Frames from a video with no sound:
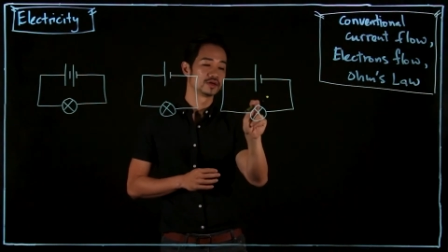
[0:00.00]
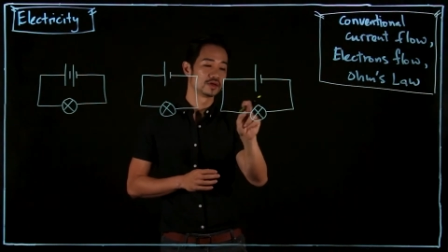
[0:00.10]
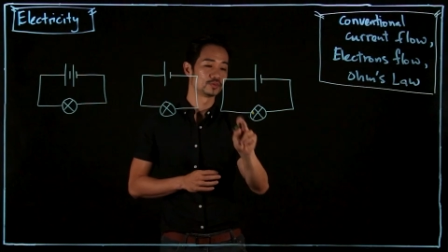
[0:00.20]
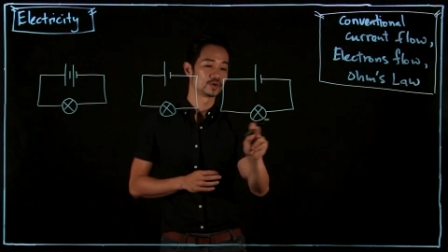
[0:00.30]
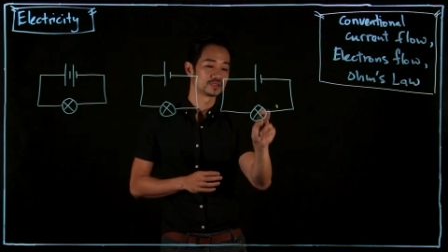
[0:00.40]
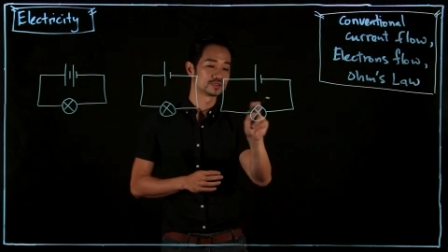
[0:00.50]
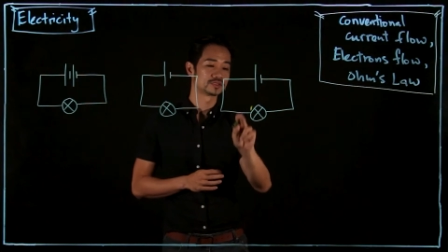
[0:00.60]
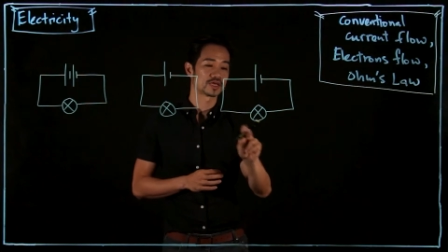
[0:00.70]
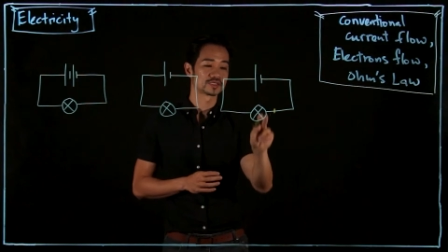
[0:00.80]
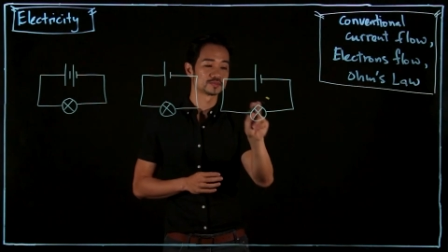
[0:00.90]
And what is
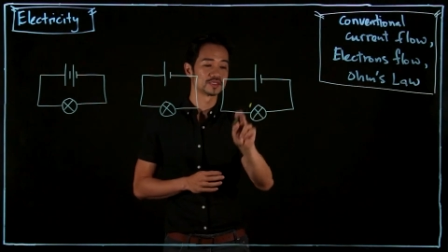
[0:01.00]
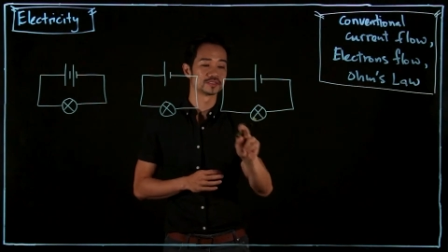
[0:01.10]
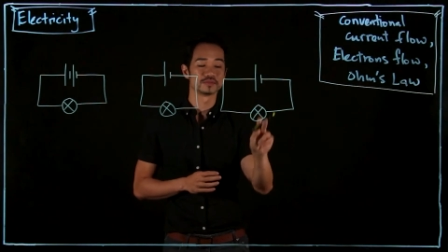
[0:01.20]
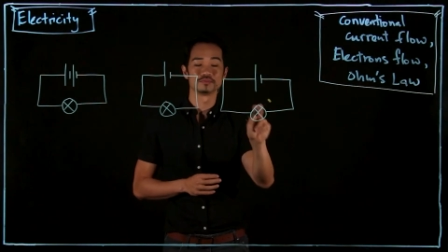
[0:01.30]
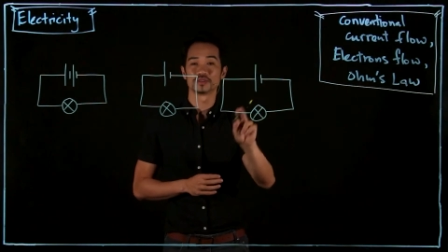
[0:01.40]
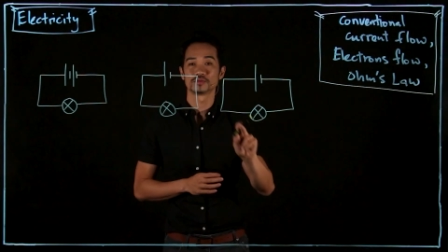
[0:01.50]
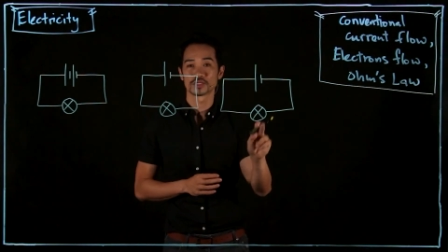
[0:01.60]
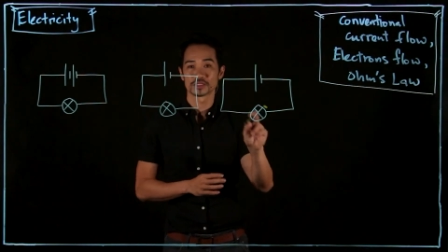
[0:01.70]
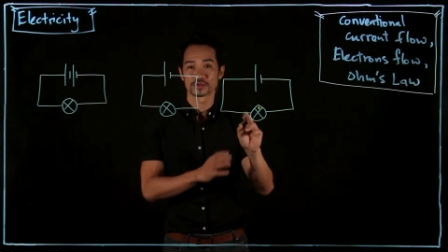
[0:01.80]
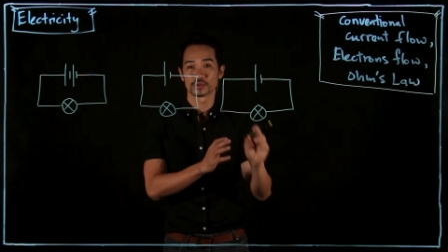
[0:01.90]
this X-Men symbol? What
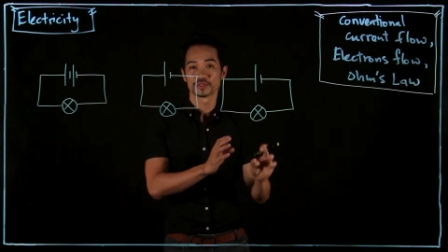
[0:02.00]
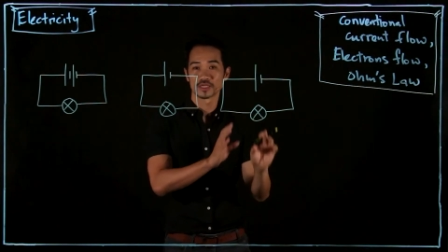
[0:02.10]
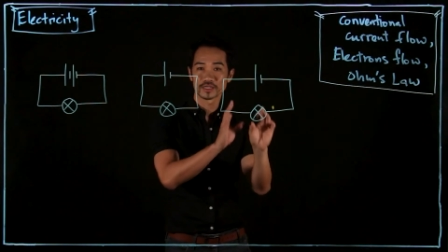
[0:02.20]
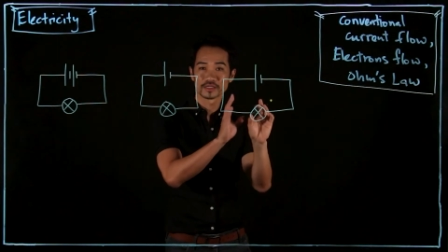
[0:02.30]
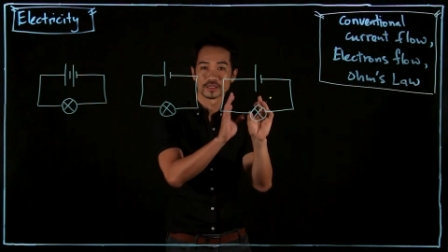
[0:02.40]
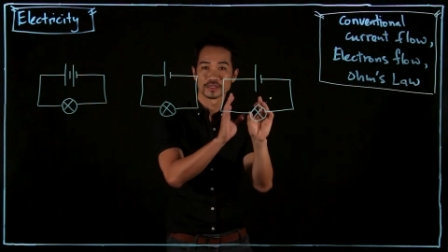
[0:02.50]
does it represent?